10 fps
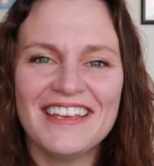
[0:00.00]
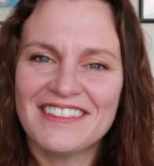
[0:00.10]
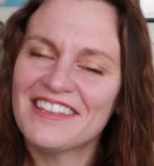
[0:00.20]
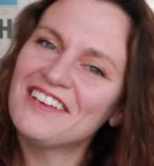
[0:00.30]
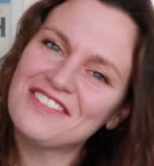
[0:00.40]
He
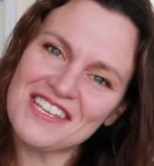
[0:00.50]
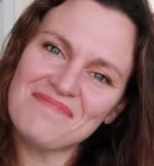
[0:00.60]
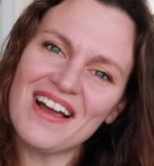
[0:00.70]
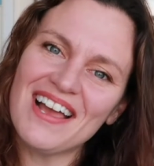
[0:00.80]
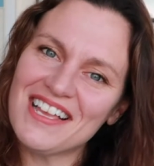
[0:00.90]
leaves
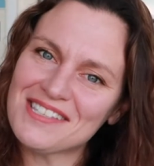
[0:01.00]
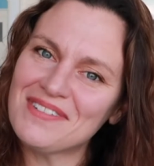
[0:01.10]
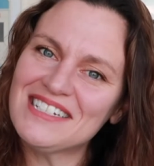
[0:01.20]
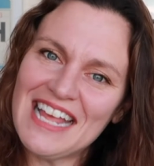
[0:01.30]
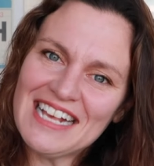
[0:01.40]
and my
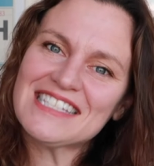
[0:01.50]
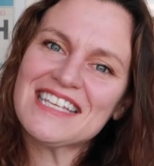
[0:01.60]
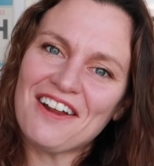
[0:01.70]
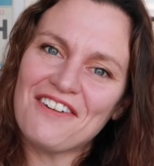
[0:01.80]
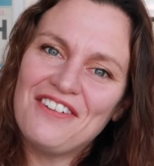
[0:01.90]
husband takes
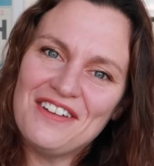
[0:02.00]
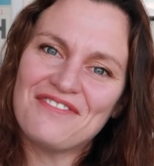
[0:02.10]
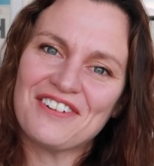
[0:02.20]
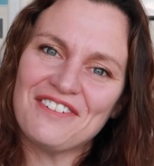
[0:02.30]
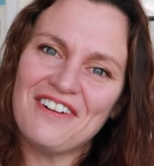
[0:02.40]
care of him
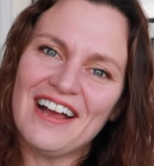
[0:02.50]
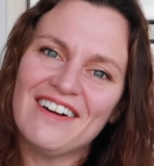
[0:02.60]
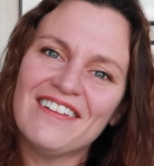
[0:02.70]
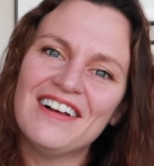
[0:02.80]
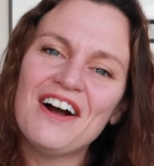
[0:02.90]
for a
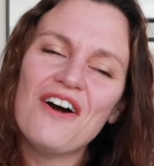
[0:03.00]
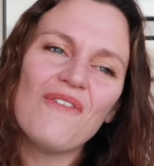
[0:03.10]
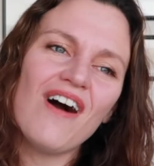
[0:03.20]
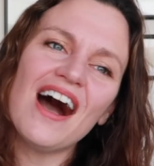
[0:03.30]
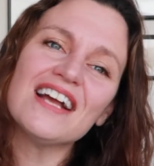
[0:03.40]
while.
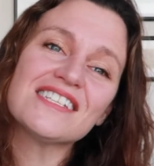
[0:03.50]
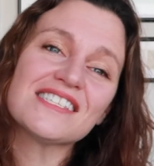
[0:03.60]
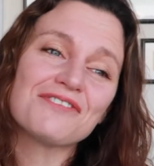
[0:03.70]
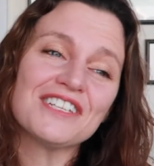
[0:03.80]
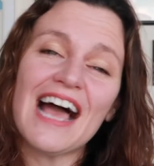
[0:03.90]
Well, I
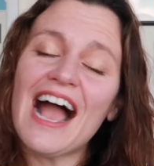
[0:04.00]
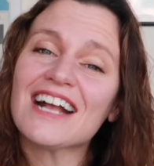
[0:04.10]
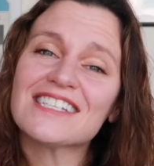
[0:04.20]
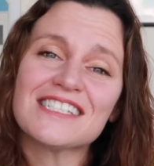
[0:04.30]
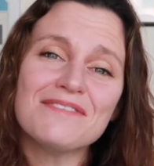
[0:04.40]
just
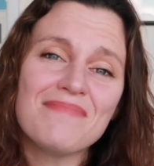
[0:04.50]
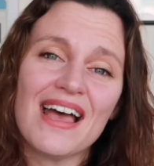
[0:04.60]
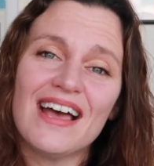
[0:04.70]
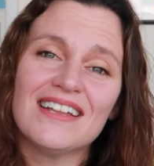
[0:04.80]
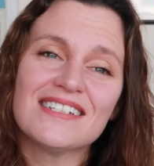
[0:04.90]
relax in
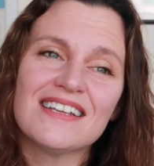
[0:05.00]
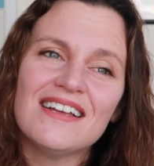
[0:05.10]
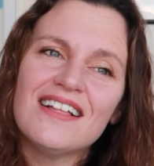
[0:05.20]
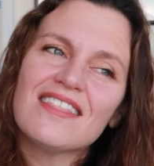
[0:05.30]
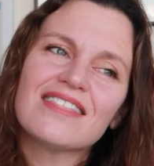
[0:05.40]
bed
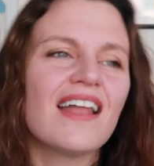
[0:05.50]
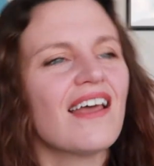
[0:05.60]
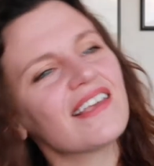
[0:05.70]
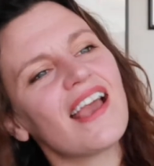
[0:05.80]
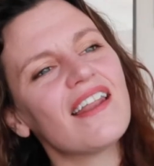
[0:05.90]
Then
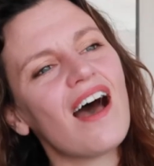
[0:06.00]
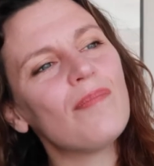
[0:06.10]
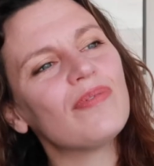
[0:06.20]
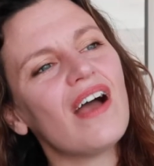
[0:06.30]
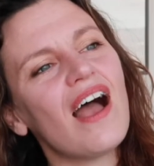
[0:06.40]
I get
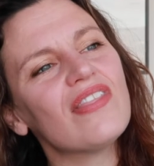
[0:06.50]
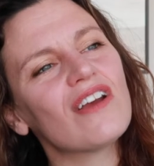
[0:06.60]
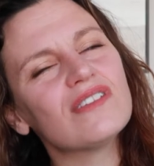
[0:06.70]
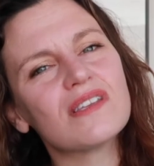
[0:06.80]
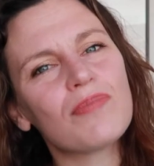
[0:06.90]
up and
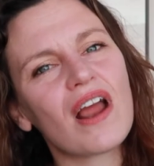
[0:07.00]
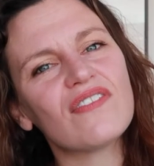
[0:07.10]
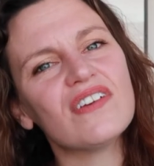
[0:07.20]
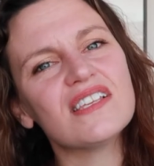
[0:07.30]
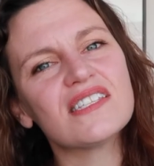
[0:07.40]
there is a
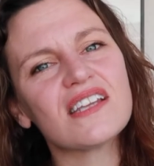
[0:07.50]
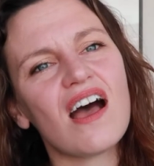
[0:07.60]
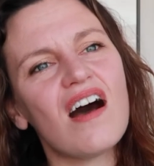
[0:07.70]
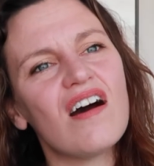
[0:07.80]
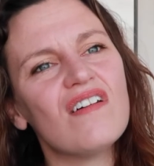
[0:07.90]
breakfast
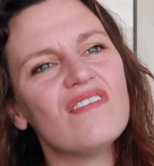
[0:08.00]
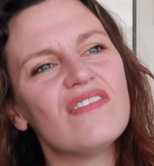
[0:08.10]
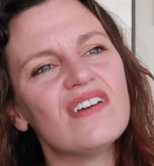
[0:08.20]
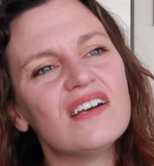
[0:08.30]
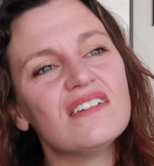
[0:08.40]

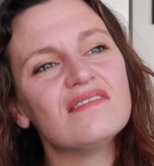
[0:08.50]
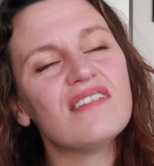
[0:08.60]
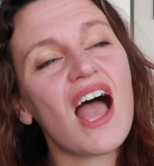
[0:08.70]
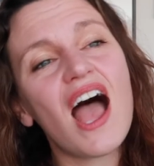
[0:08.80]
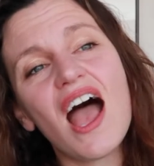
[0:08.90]
of
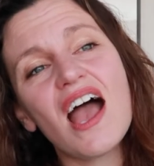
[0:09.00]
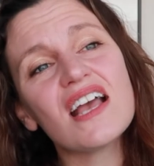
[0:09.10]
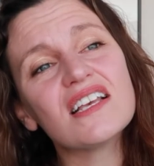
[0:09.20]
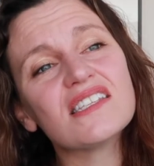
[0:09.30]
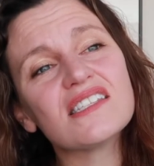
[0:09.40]

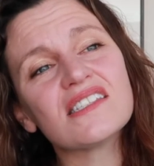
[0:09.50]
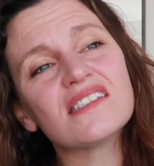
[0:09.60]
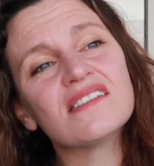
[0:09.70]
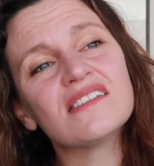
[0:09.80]
eggs,